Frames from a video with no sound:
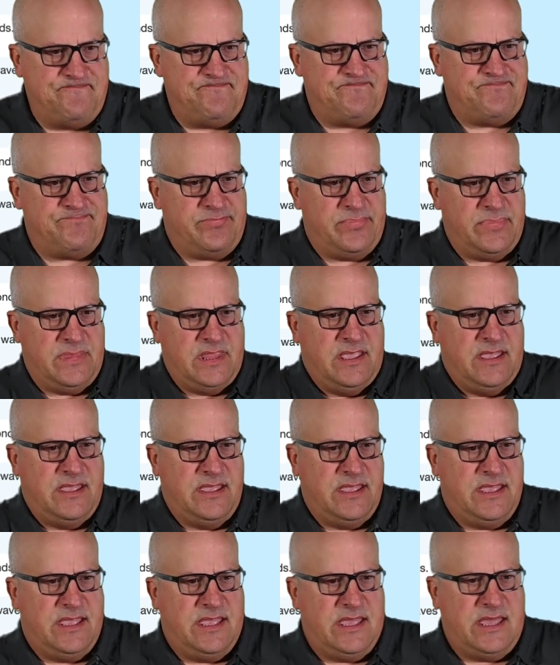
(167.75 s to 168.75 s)

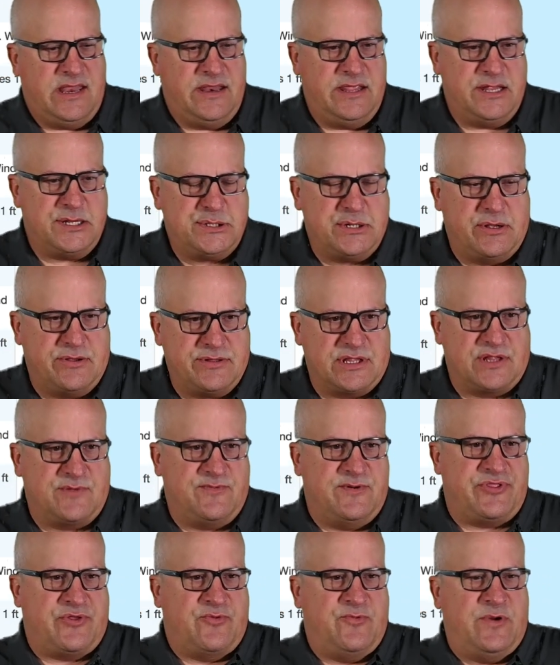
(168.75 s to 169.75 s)
and this shows us
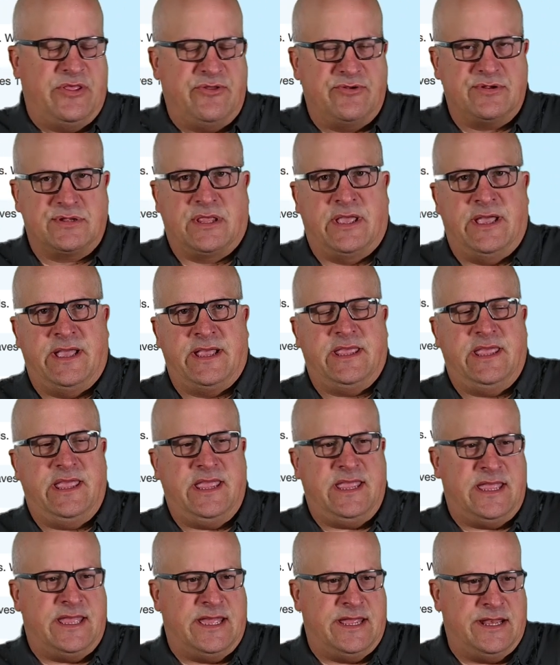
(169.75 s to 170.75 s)
what the weather's
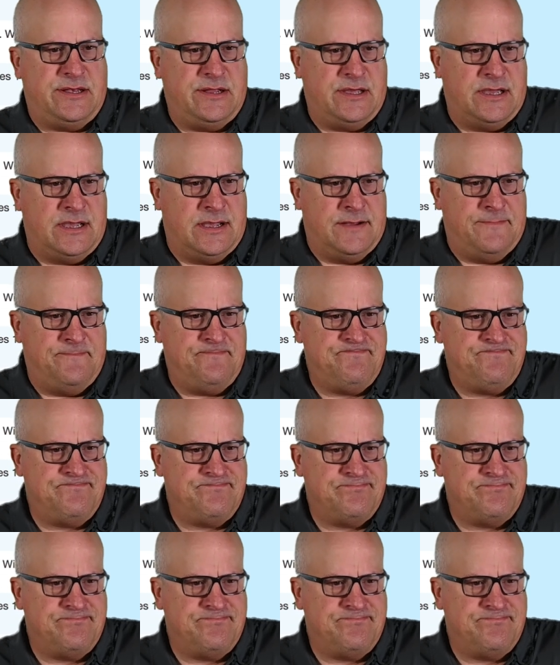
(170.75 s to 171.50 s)
like. And um,